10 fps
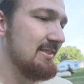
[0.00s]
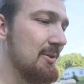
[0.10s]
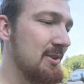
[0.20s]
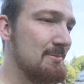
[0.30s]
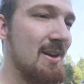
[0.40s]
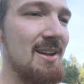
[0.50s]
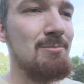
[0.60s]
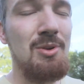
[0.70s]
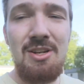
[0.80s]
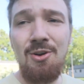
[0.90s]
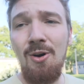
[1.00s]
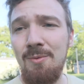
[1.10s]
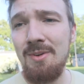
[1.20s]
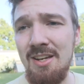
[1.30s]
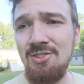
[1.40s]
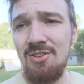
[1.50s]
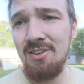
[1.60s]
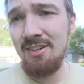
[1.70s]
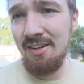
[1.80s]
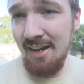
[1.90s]
always been pretty calm
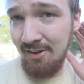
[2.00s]
natured.